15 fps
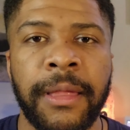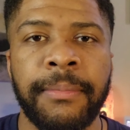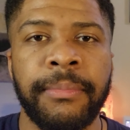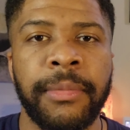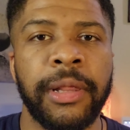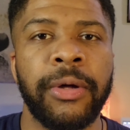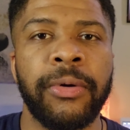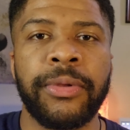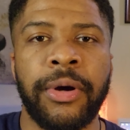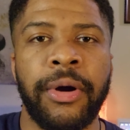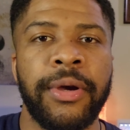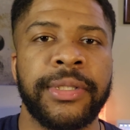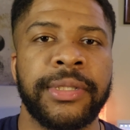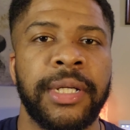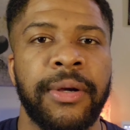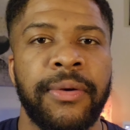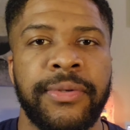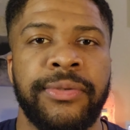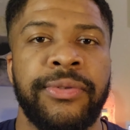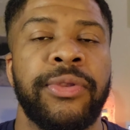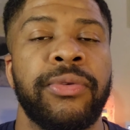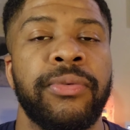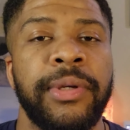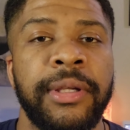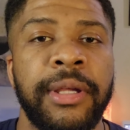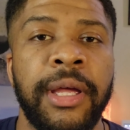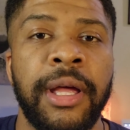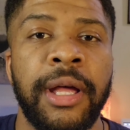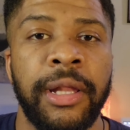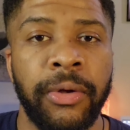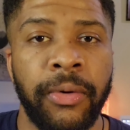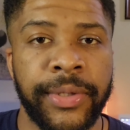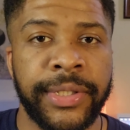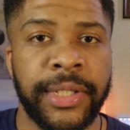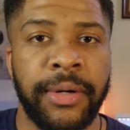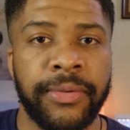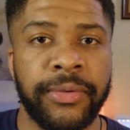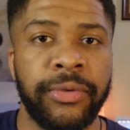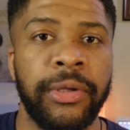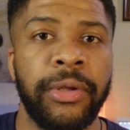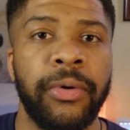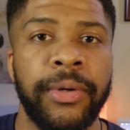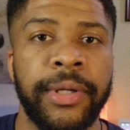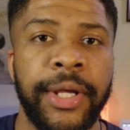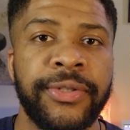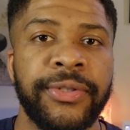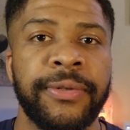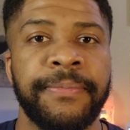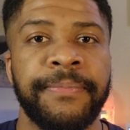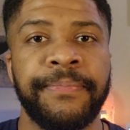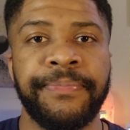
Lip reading: Below the heart chakra is your three lower chakras, or your lower nature.